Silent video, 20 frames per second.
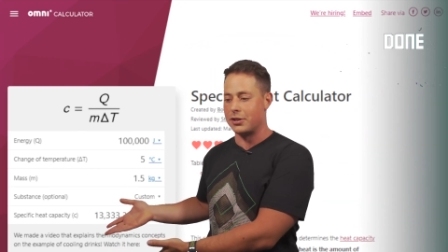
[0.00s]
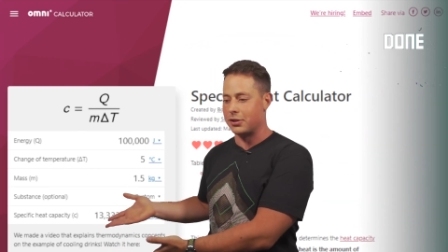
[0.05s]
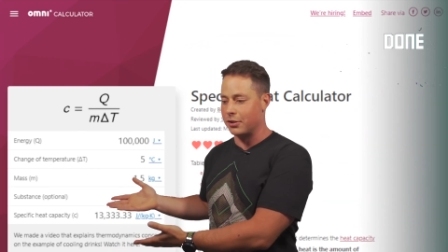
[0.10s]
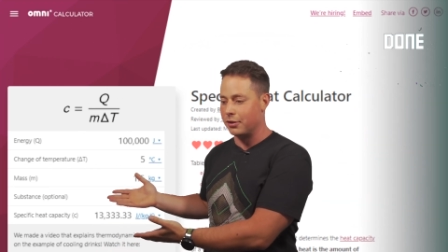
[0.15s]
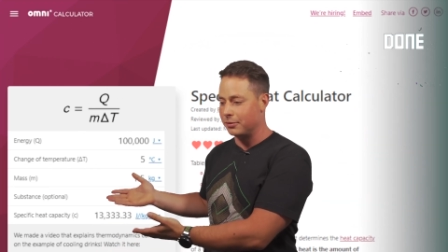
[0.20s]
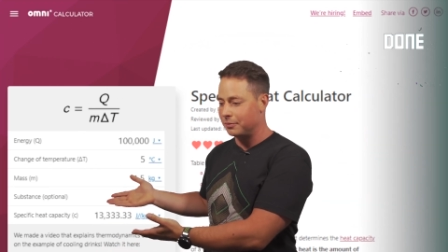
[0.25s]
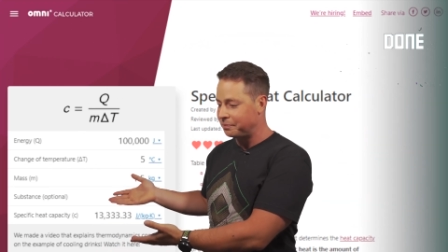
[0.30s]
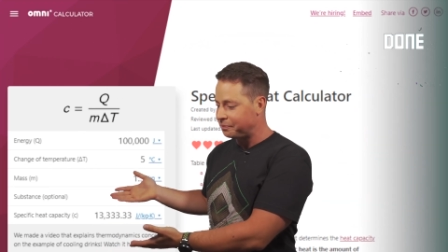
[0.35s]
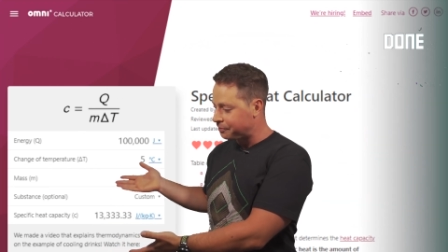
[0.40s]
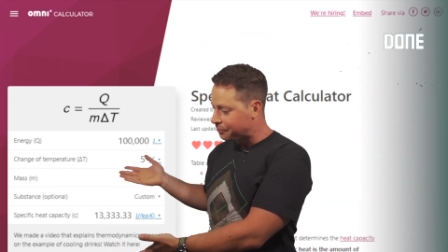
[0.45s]

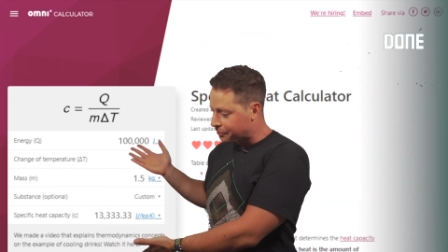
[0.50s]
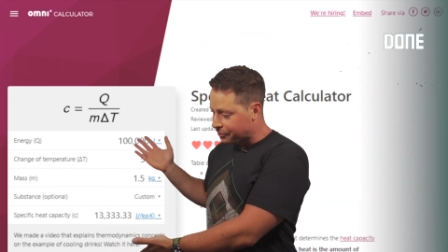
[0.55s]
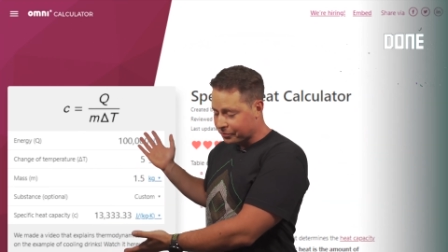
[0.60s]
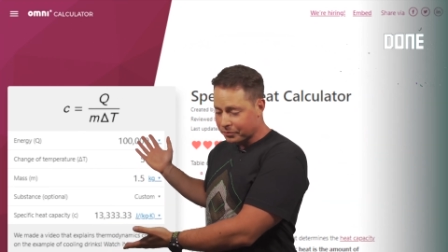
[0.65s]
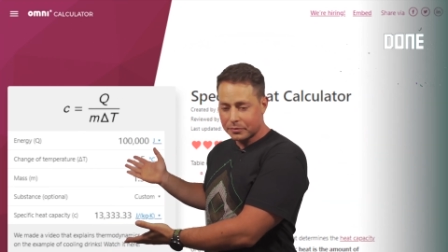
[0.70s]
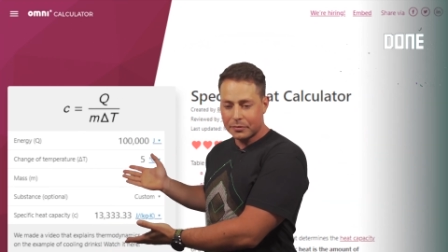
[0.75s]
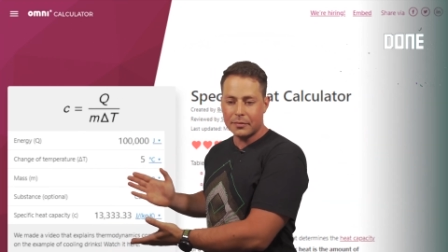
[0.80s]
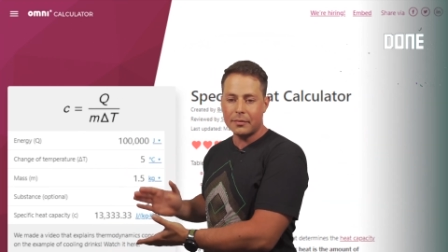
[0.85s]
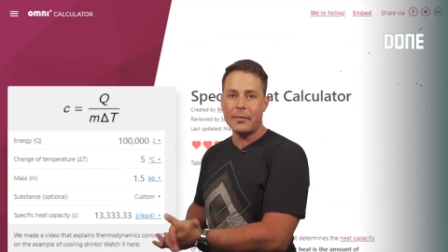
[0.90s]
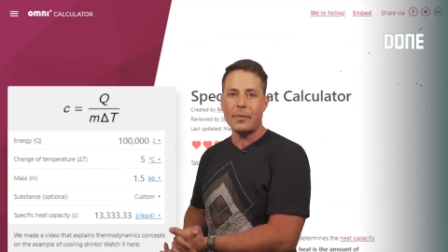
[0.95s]
So
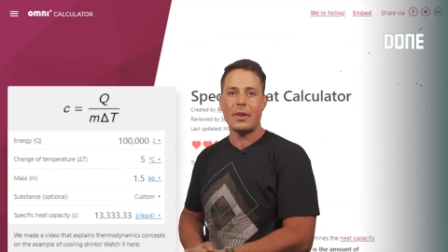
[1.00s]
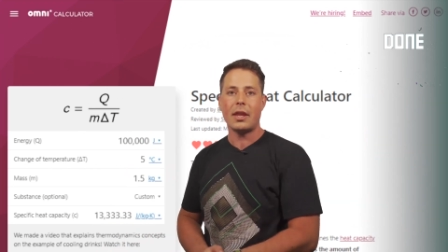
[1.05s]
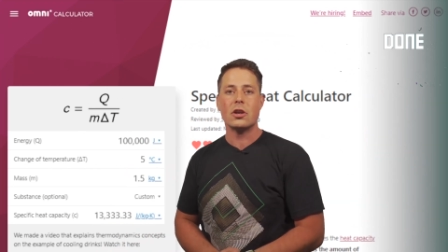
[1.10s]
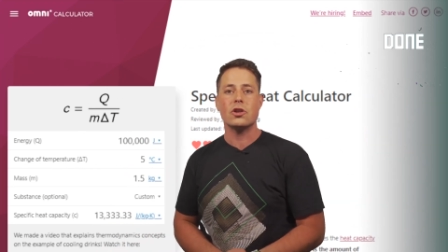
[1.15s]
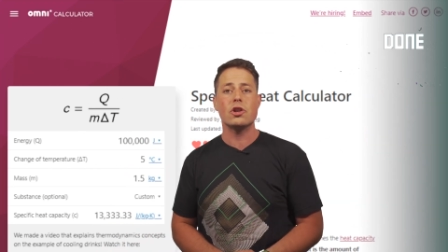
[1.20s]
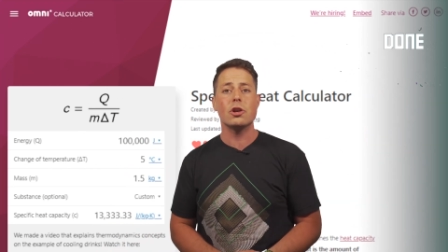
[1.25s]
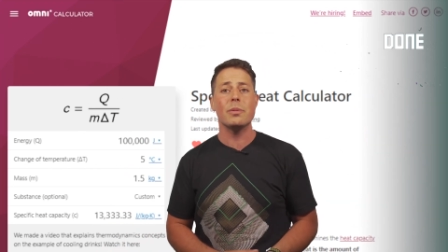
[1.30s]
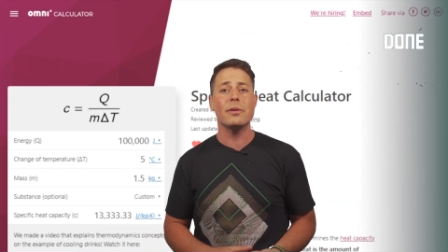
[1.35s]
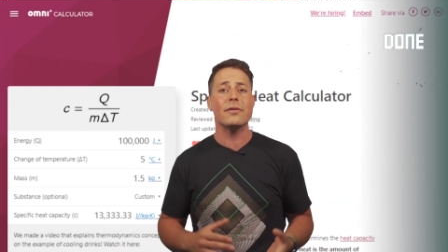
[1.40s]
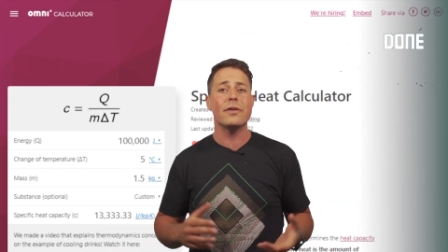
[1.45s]

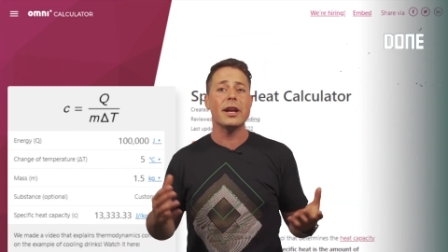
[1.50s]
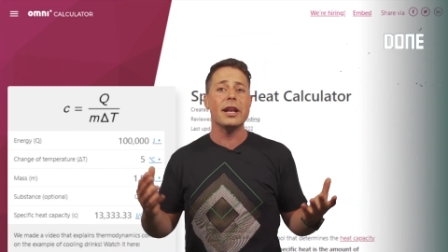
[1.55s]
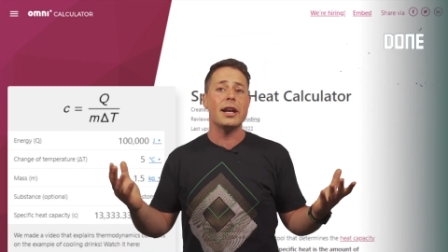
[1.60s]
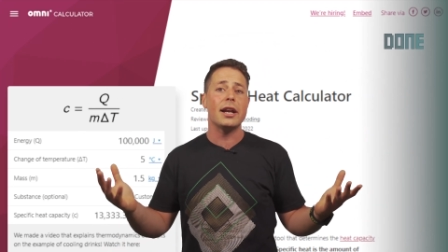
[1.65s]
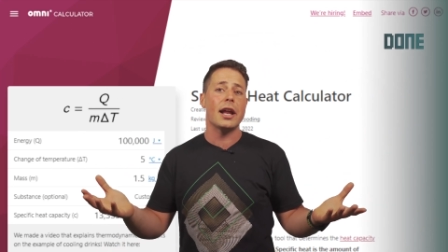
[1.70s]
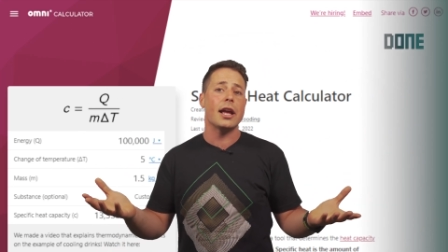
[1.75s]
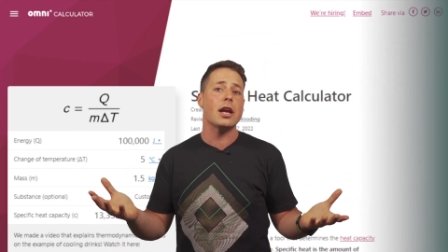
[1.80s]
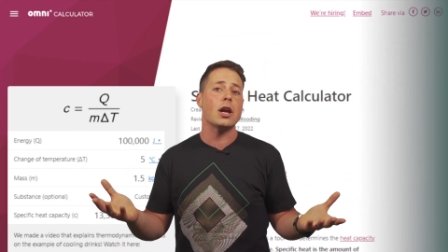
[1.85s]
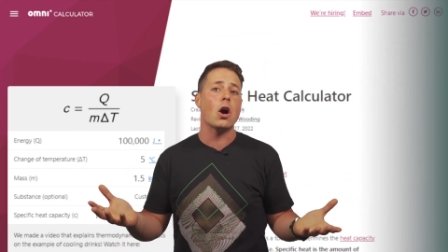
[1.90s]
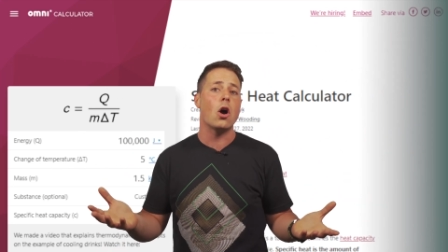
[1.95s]
should be fine
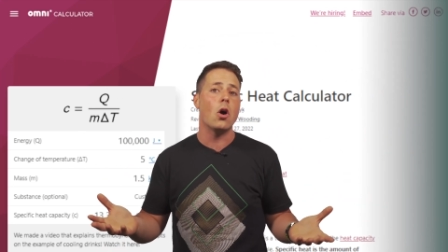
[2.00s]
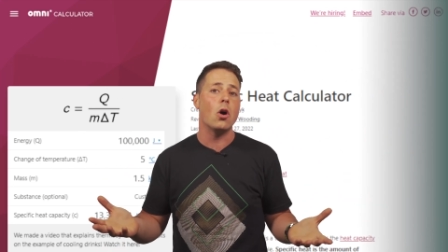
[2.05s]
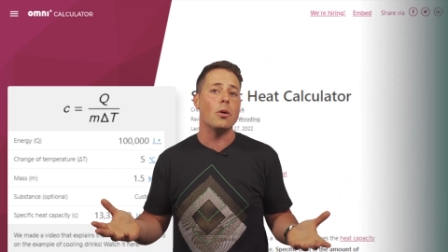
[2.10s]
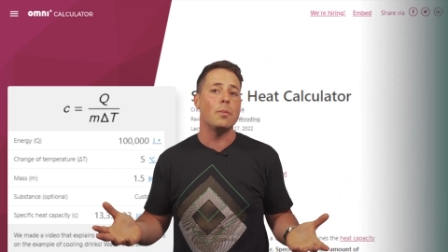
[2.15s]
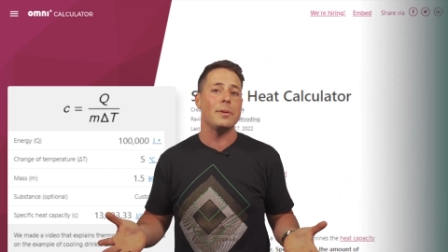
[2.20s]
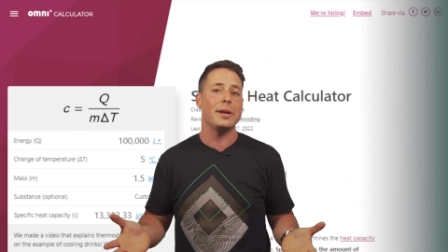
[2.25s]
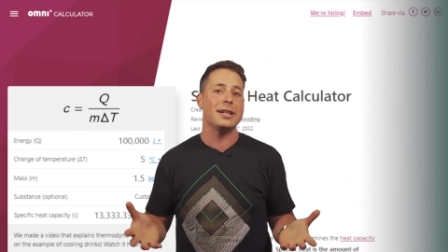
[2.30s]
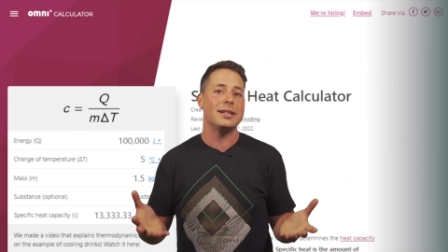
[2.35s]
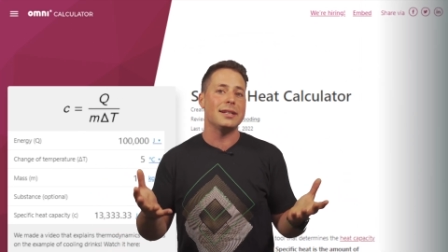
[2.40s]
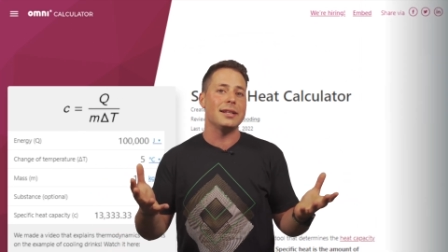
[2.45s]
and I
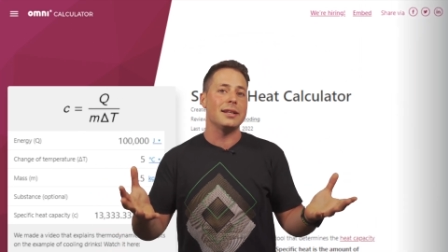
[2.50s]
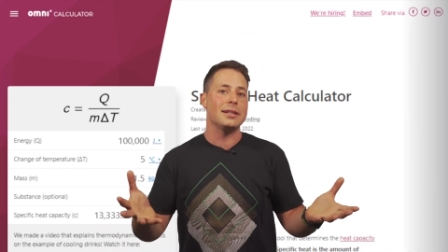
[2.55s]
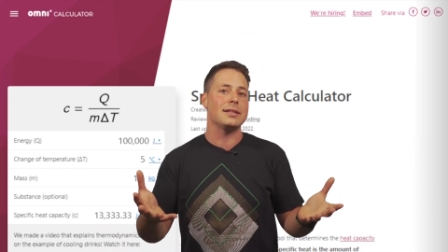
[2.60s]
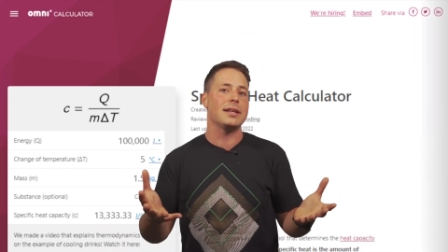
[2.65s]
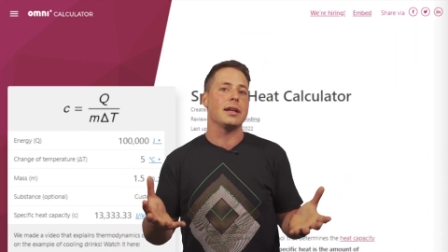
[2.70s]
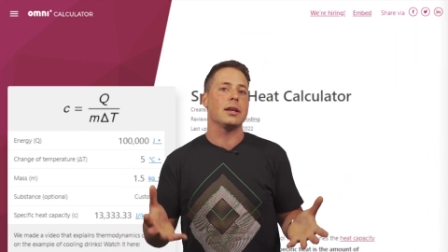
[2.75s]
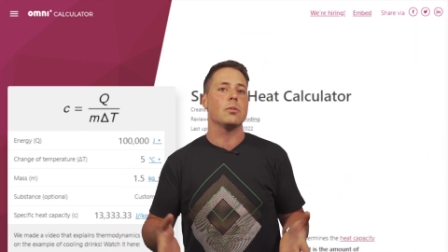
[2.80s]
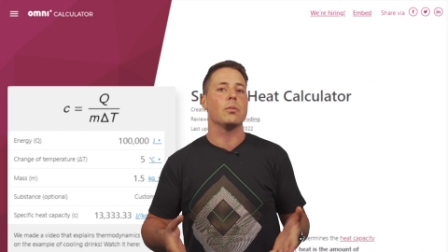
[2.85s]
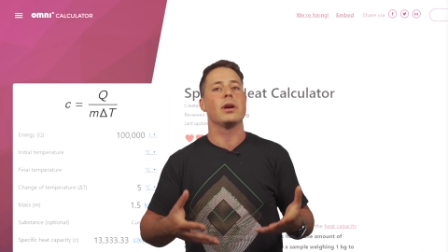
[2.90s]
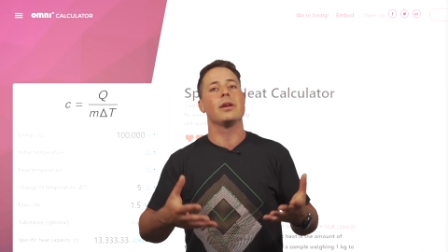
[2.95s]
hope it didn't
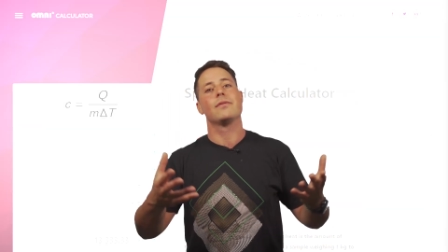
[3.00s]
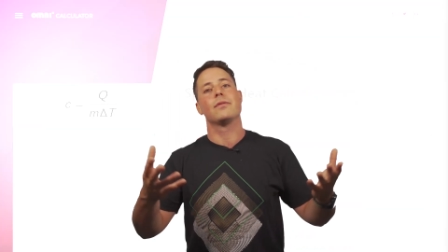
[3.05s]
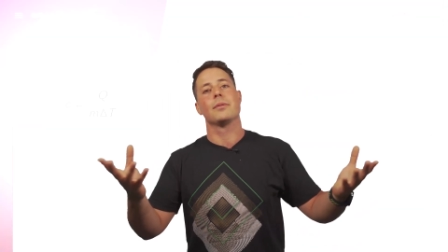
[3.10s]
take away